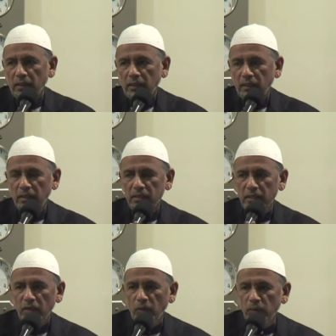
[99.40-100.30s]
He
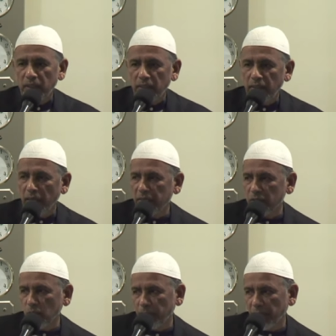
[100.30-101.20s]
is alone and he
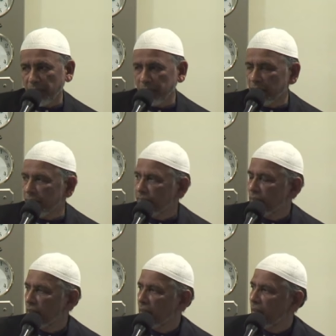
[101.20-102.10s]
has no partner.
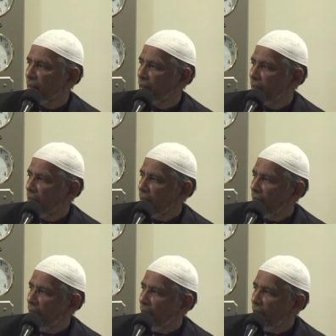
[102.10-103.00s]

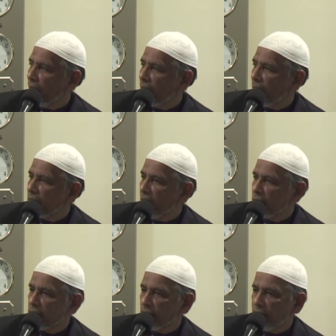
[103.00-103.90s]
And I
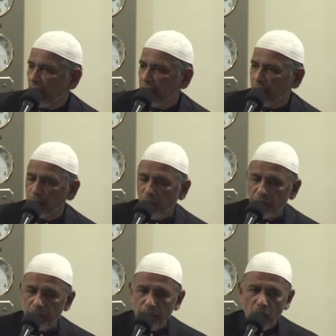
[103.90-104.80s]
testify that
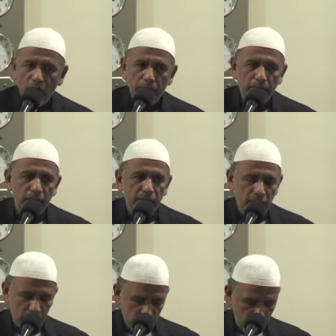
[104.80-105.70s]
Prophet Muhammad
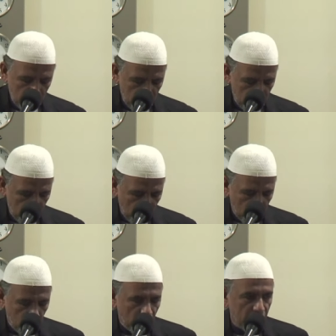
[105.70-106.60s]

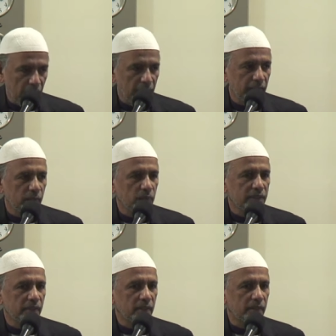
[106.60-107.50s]
sallallahu alaihi
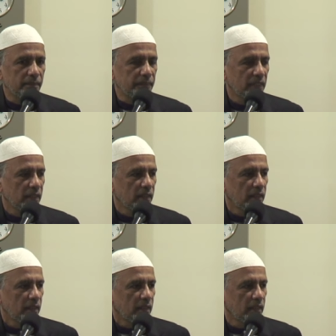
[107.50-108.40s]
wasallam
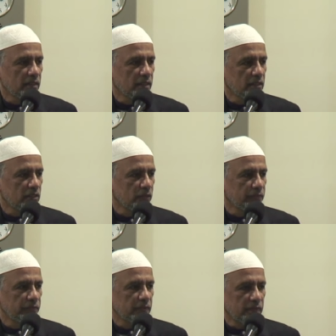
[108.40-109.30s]
is his
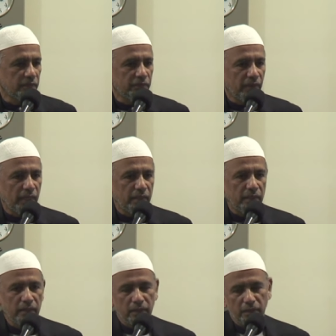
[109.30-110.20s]
servant and
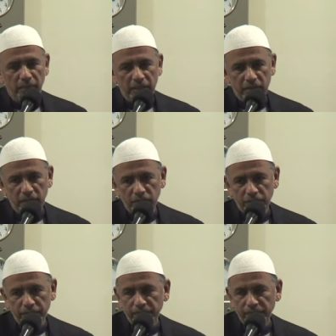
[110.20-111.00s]
final messenger.